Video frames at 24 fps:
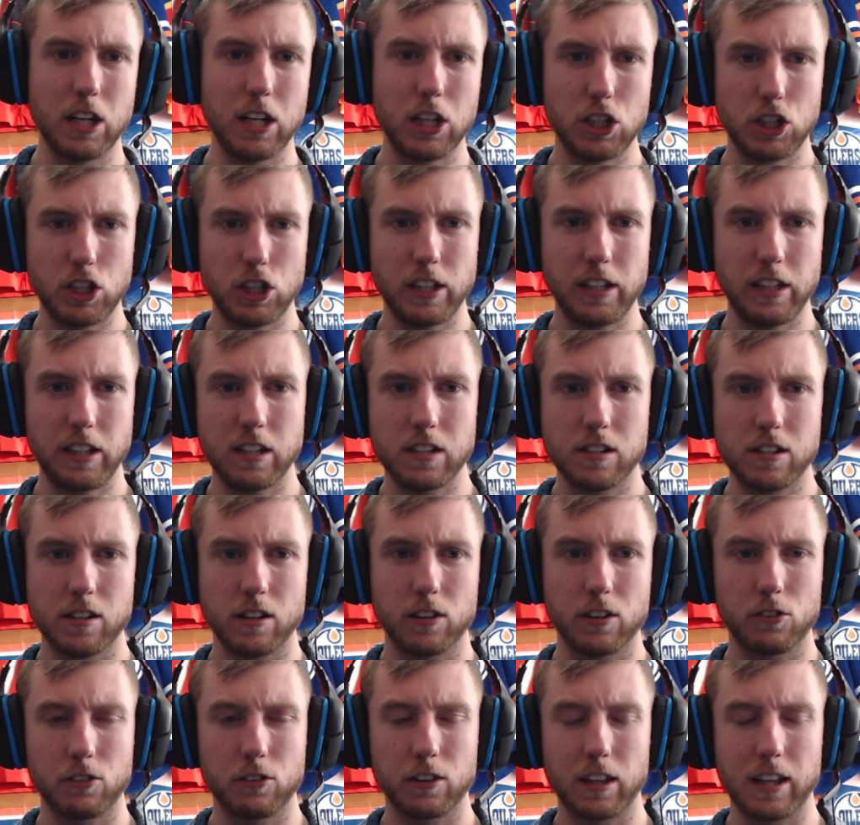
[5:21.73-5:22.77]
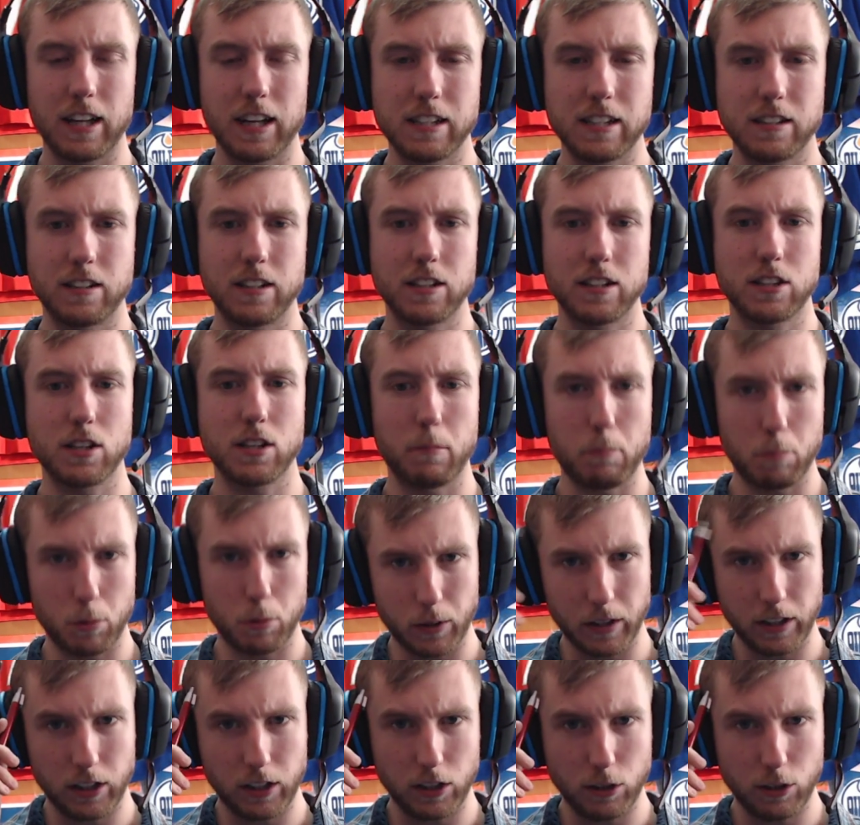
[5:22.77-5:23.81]
She needs to learn the lesson at some
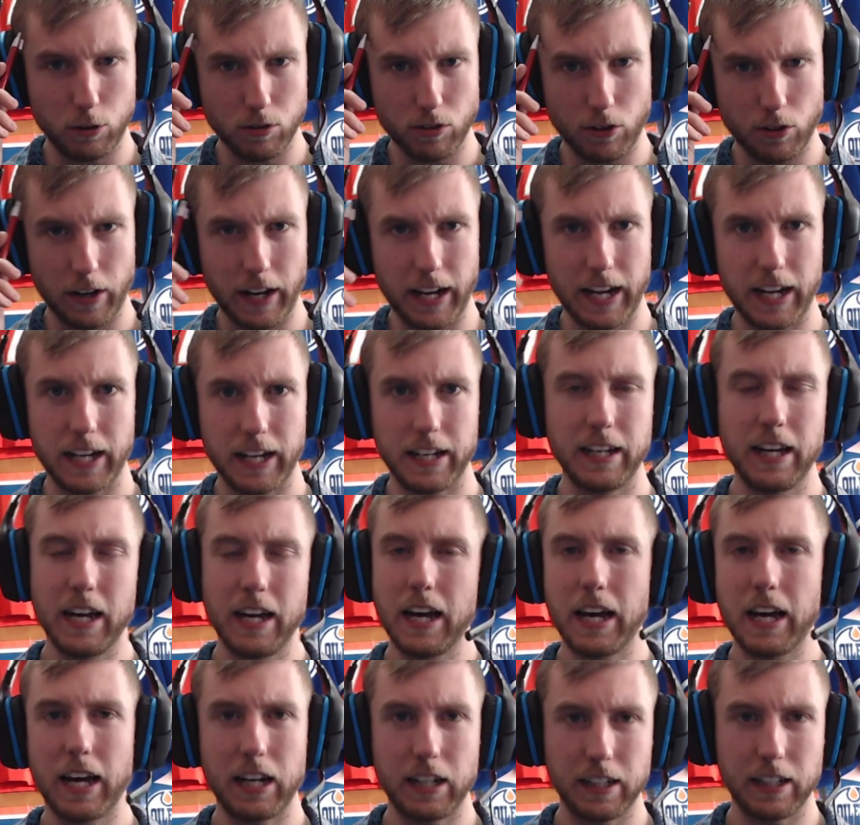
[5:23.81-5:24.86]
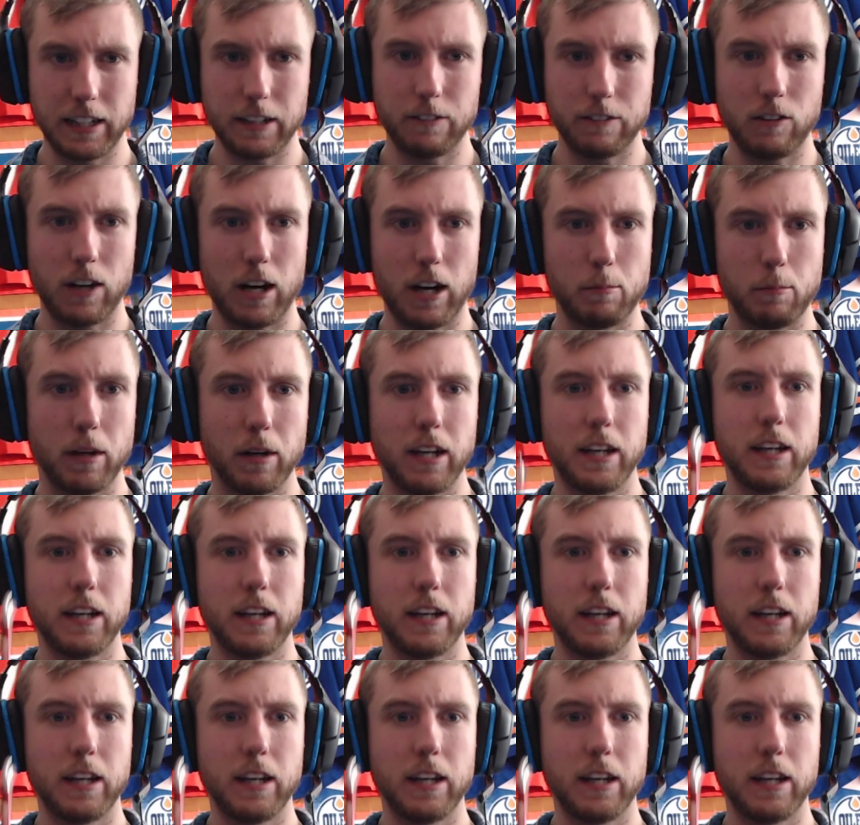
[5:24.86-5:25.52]
point to use her head and give up.